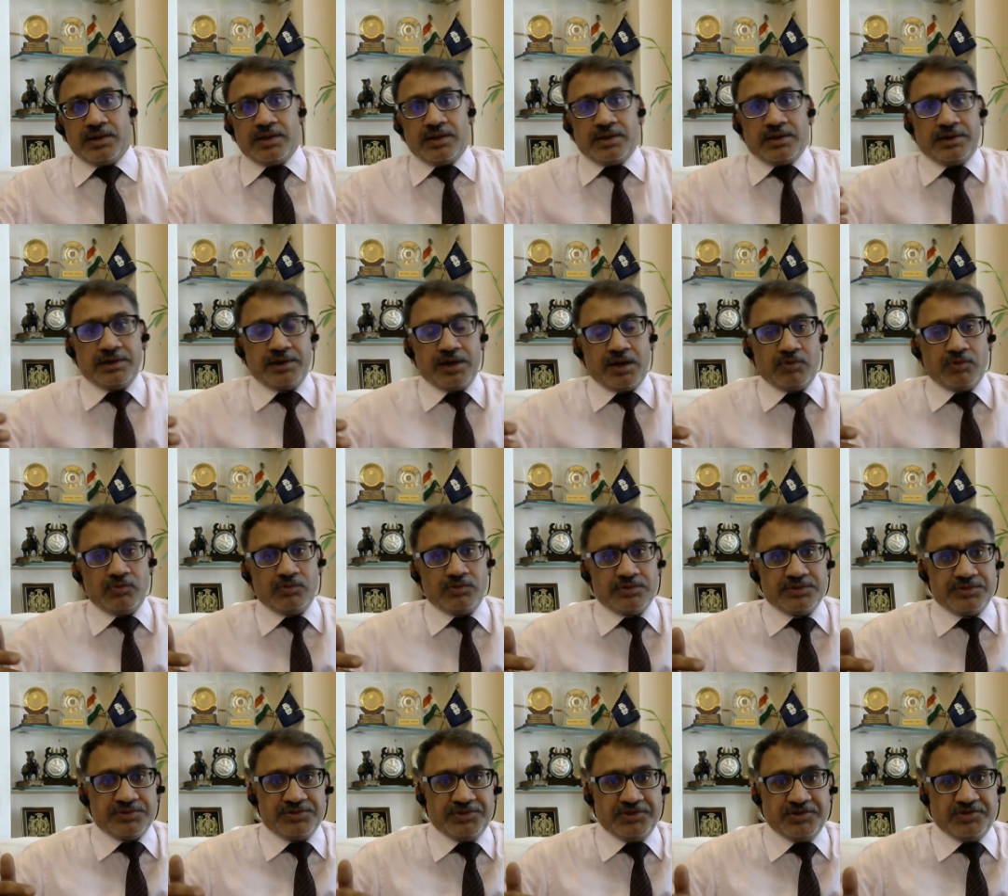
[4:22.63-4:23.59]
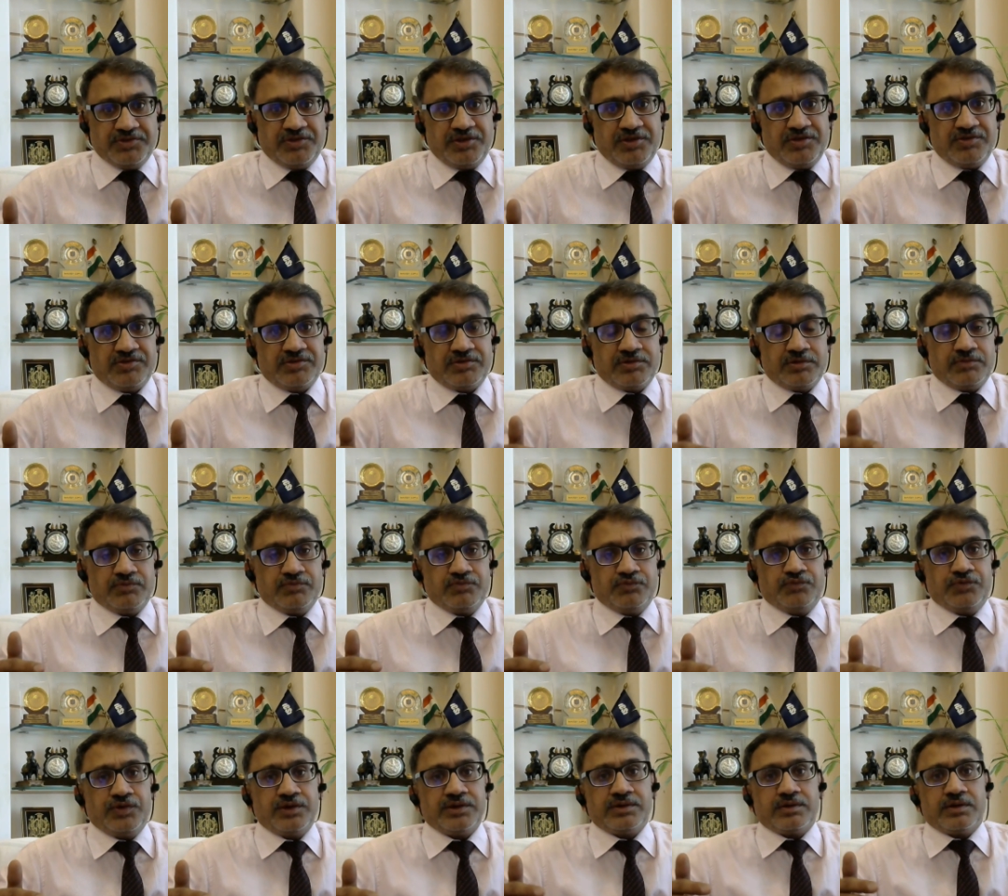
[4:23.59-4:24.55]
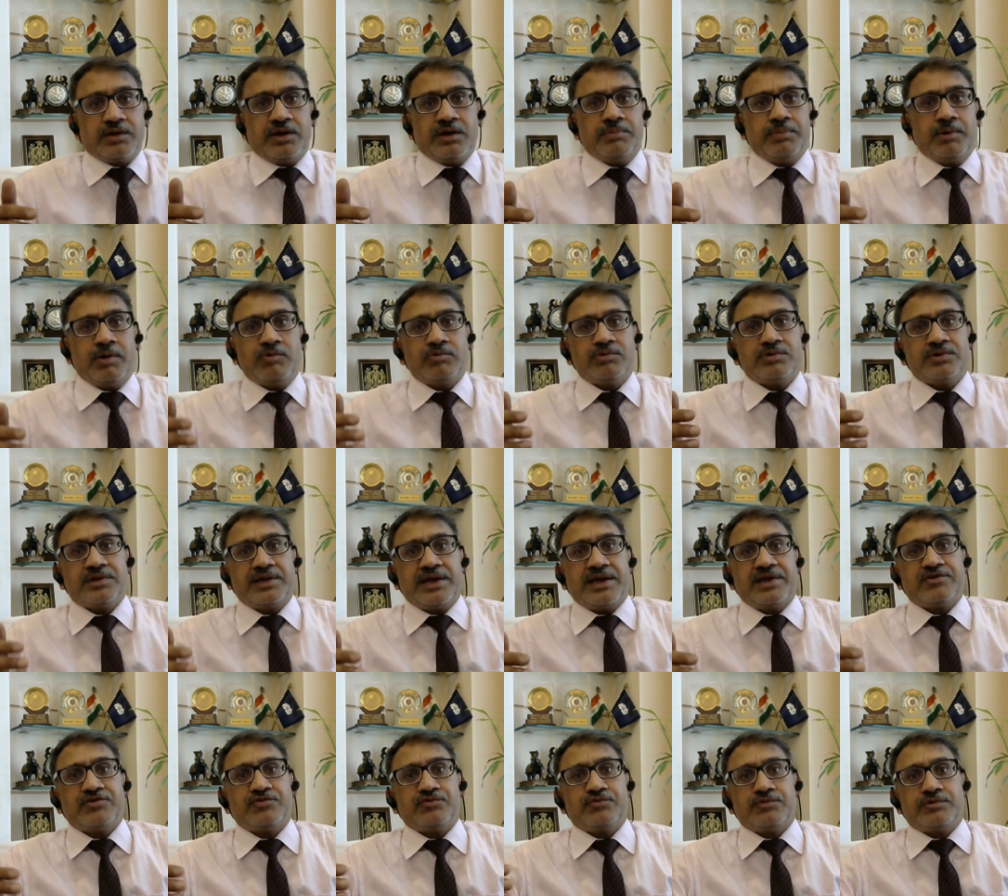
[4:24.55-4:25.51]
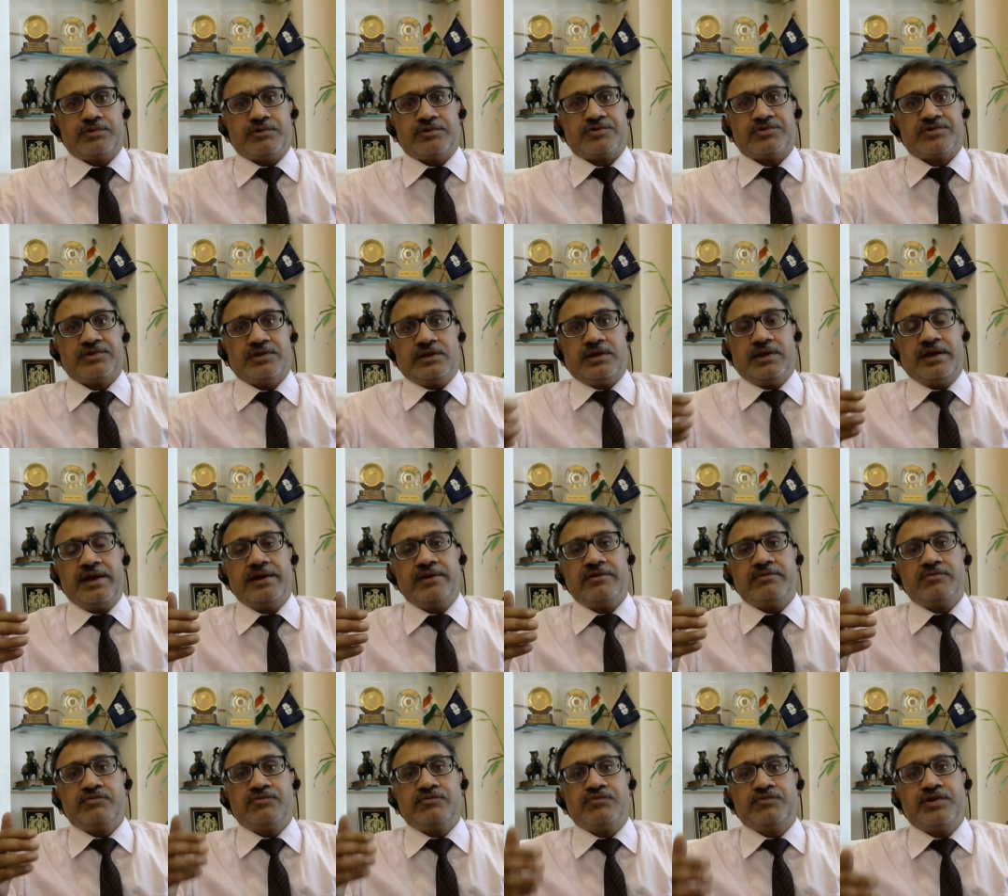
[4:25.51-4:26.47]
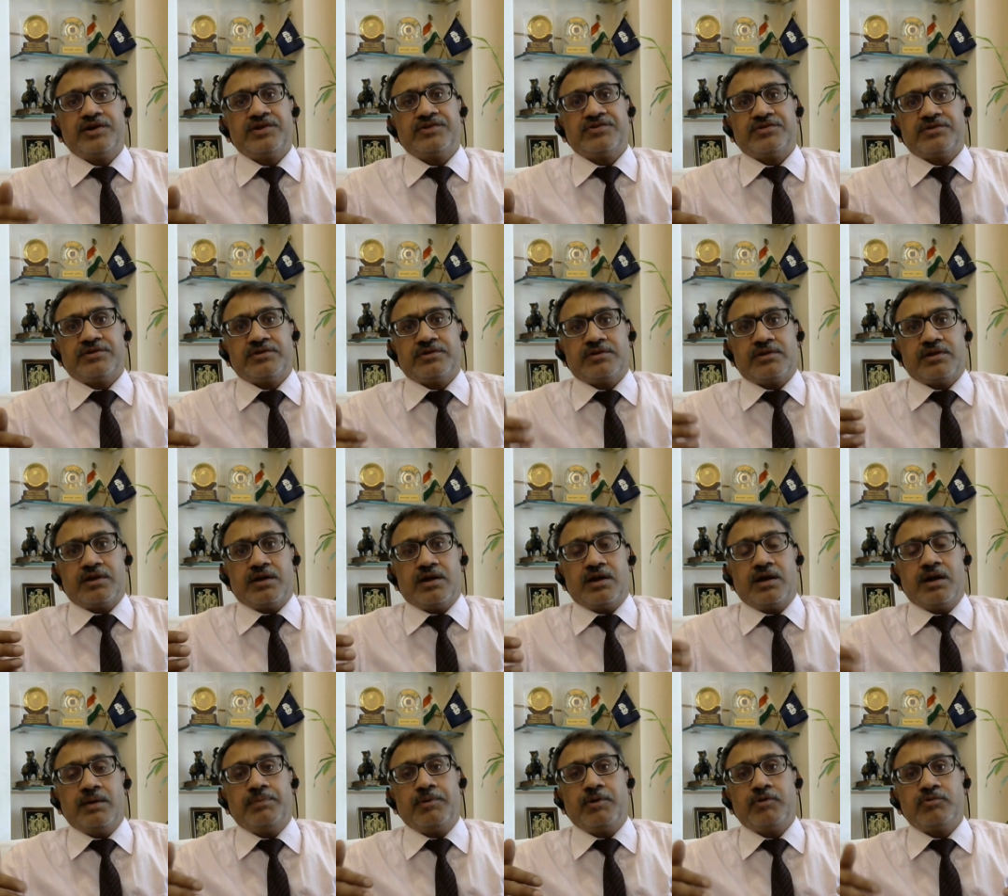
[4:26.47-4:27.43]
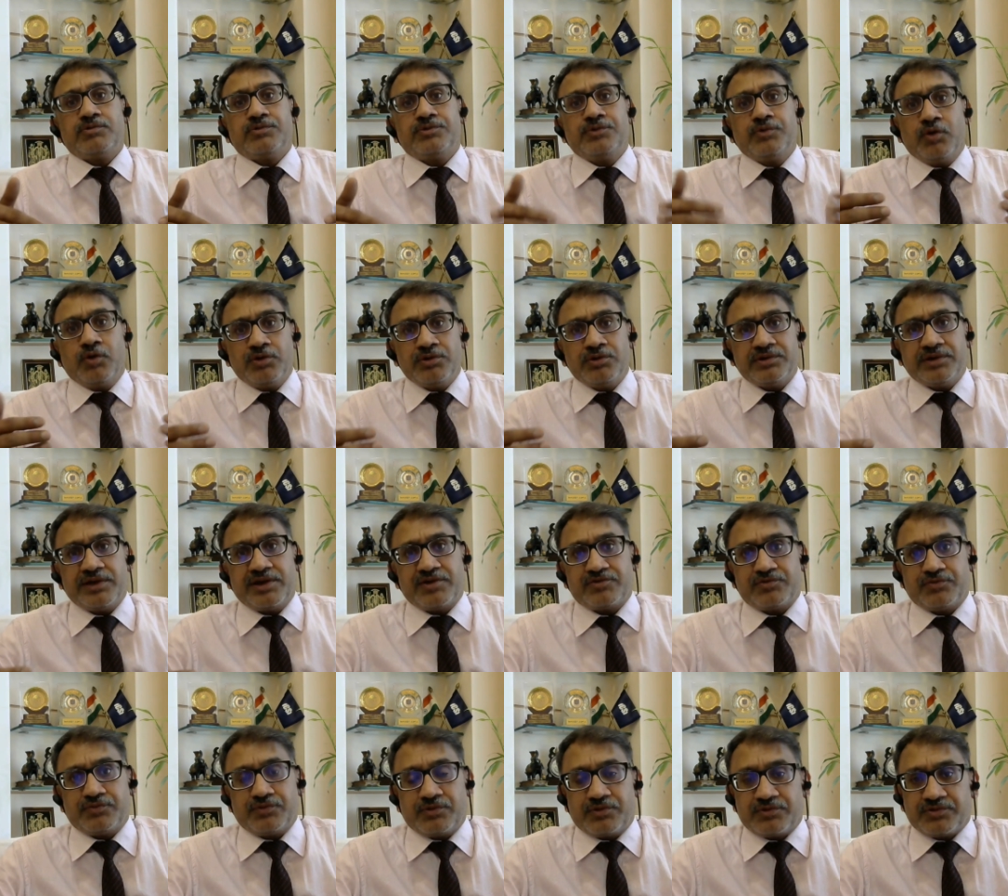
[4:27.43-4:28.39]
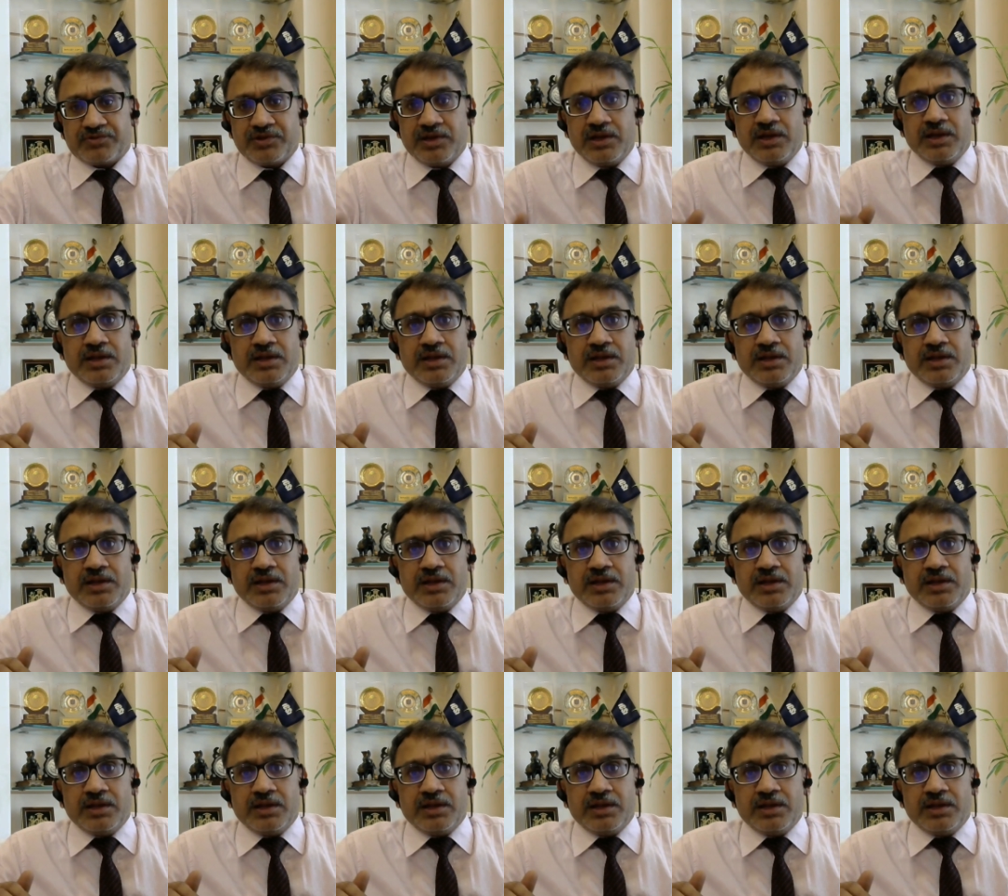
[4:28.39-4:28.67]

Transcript: Now, this is what about cash frauds, and what about non-cash frauds.